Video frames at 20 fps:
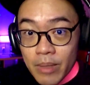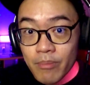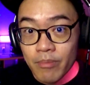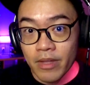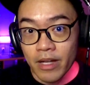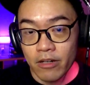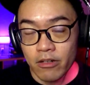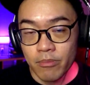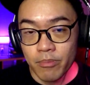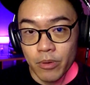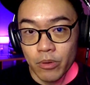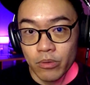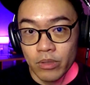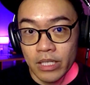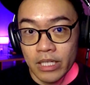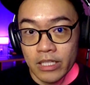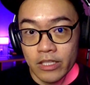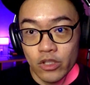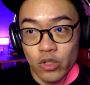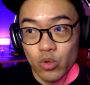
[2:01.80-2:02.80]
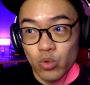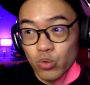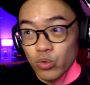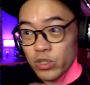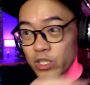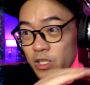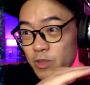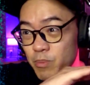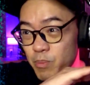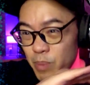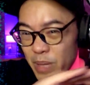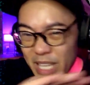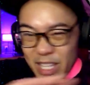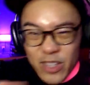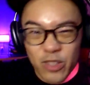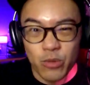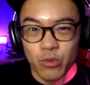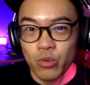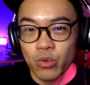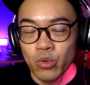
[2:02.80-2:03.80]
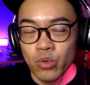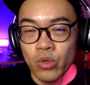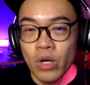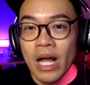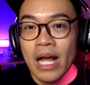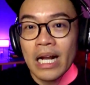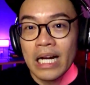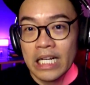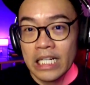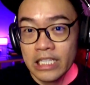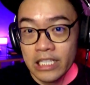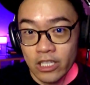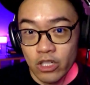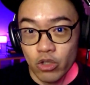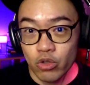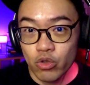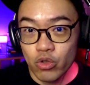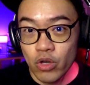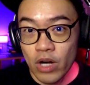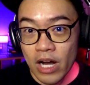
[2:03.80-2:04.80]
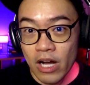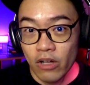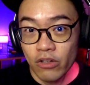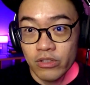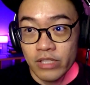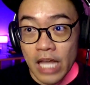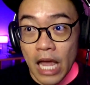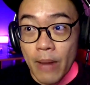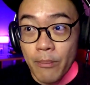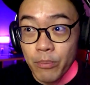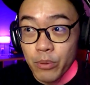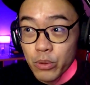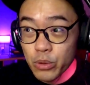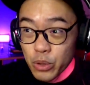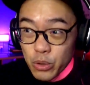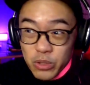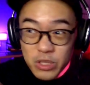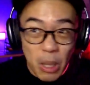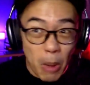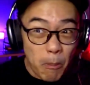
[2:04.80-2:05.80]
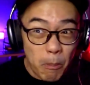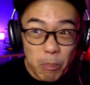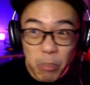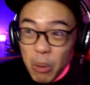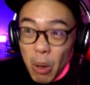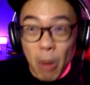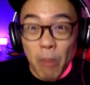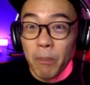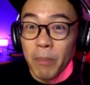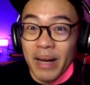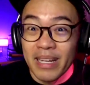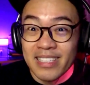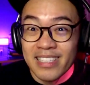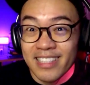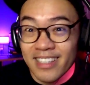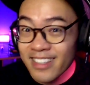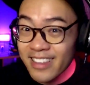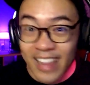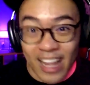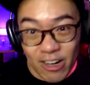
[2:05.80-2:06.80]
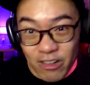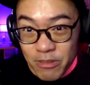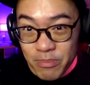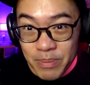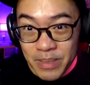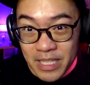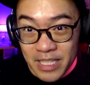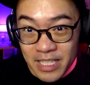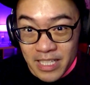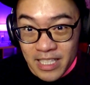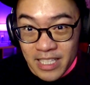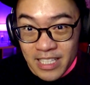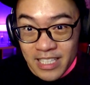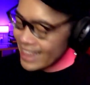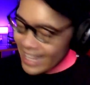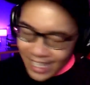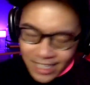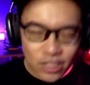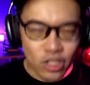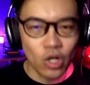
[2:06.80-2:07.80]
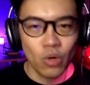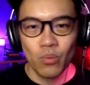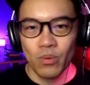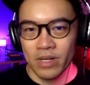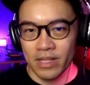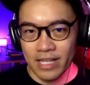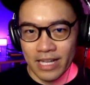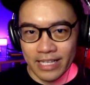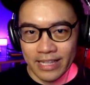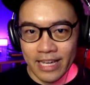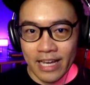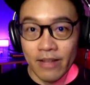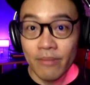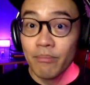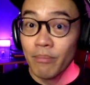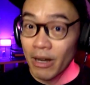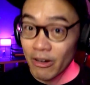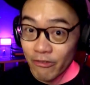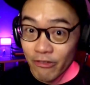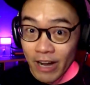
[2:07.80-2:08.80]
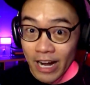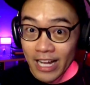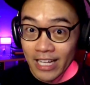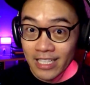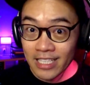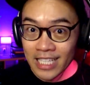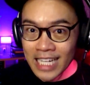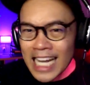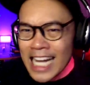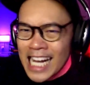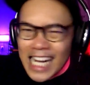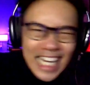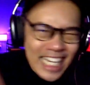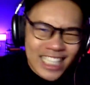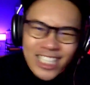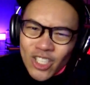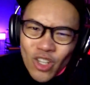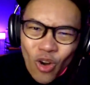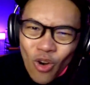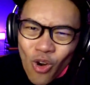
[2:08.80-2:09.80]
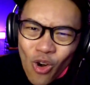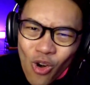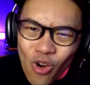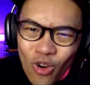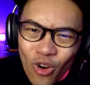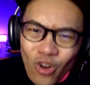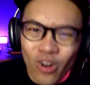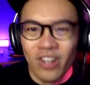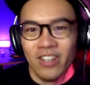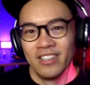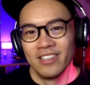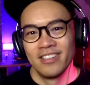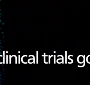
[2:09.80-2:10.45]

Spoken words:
Beam Therapeutics to speed through clinical trials and produce a blockbuster therapy. It does not work like that, my friend. Ayo!